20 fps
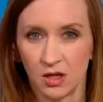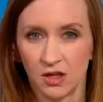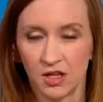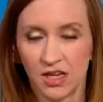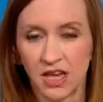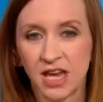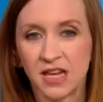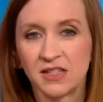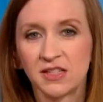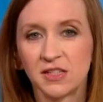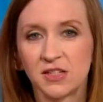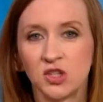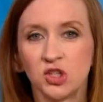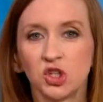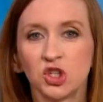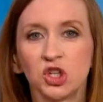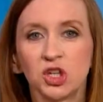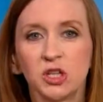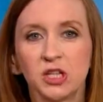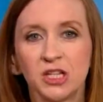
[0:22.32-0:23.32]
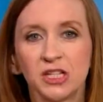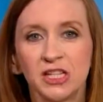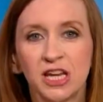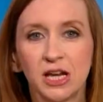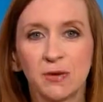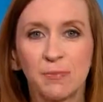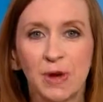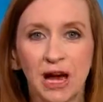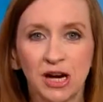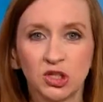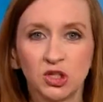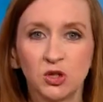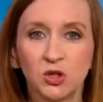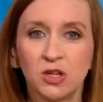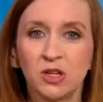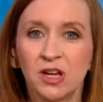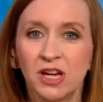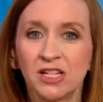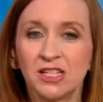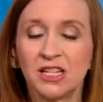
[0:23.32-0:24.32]
The cases in Chile date back to
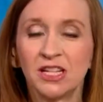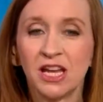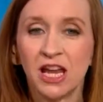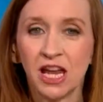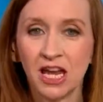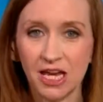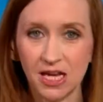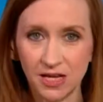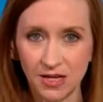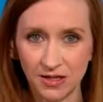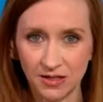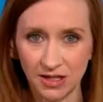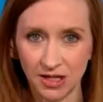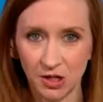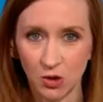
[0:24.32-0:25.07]
the 1980s